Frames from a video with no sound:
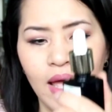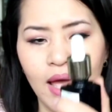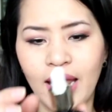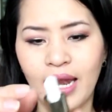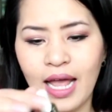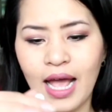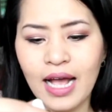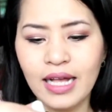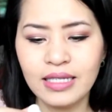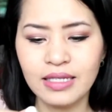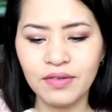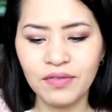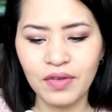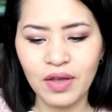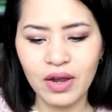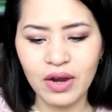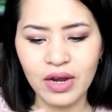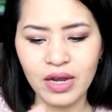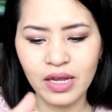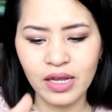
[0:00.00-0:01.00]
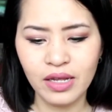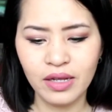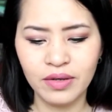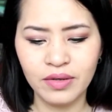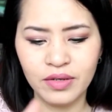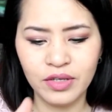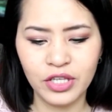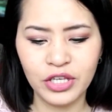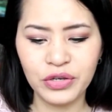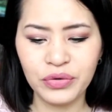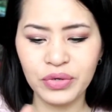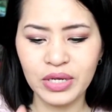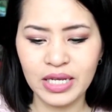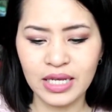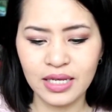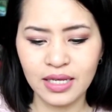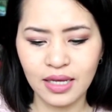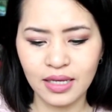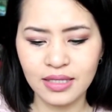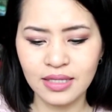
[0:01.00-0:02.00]
And it has a very
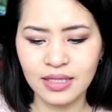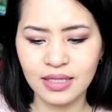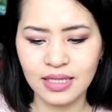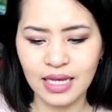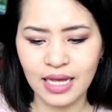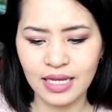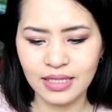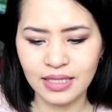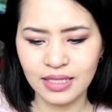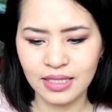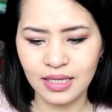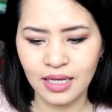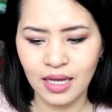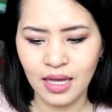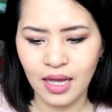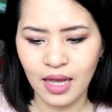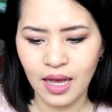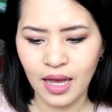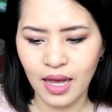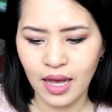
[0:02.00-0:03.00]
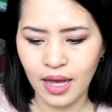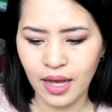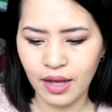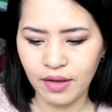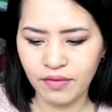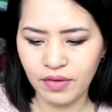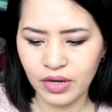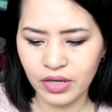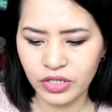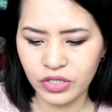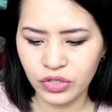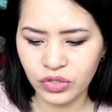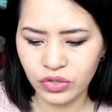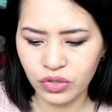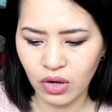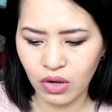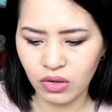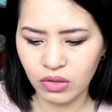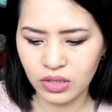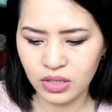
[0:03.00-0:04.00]
unique scent, very
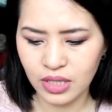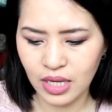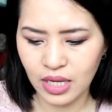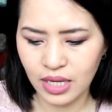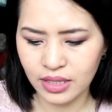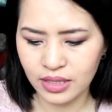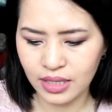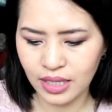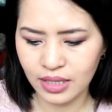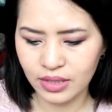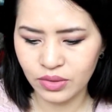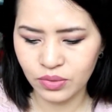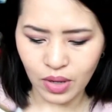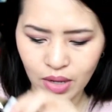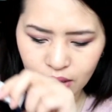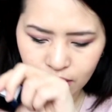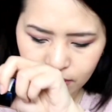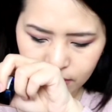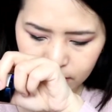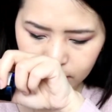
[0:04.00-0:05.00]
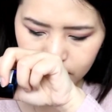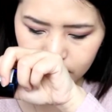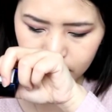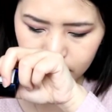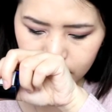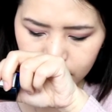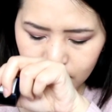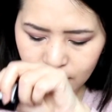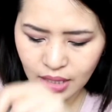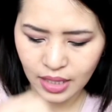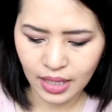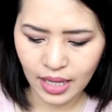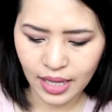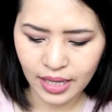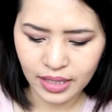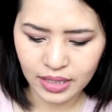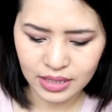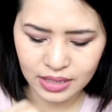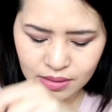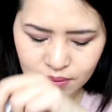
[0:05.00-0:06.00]
strong scent as well. Like
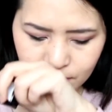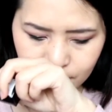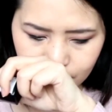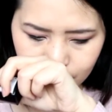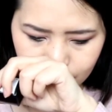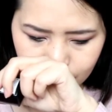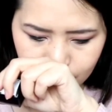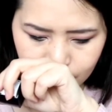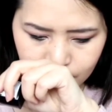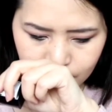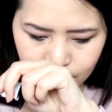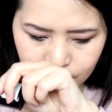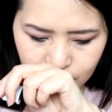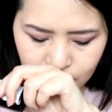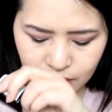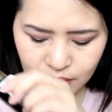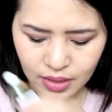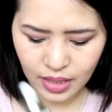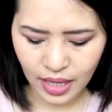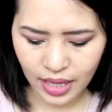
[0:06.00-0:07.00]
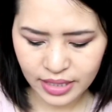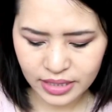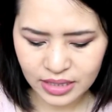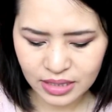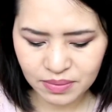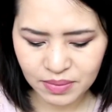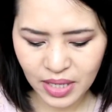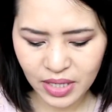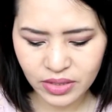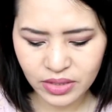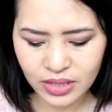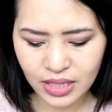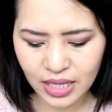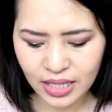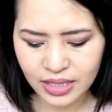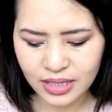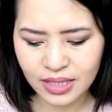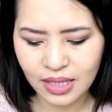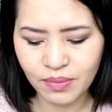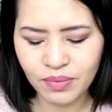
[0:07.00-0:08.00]
it smells
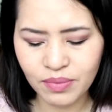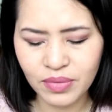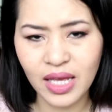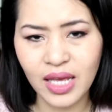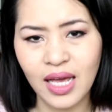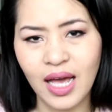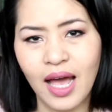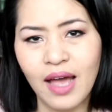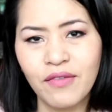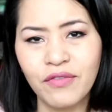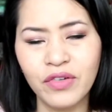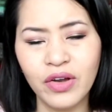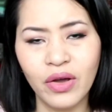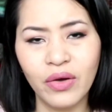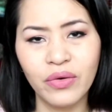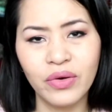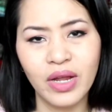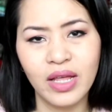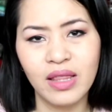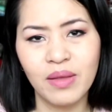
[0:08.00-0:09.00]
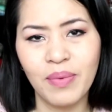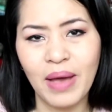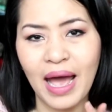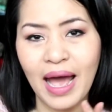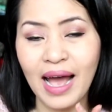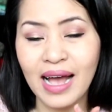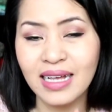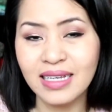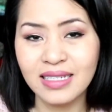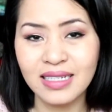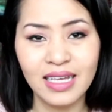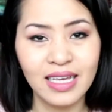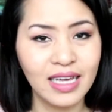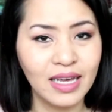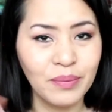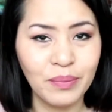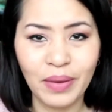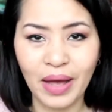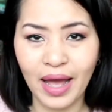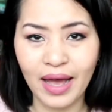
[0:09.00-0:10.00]
like something I've known in the past,
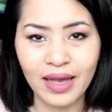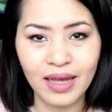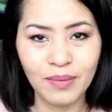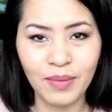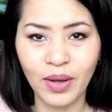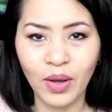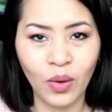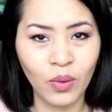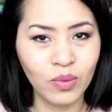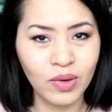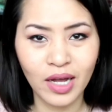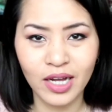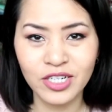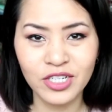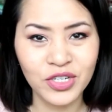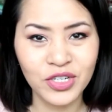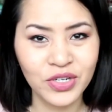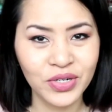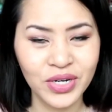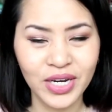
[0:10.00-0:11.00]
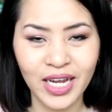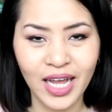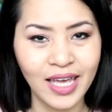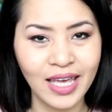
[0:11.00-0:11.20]
like back in my home country.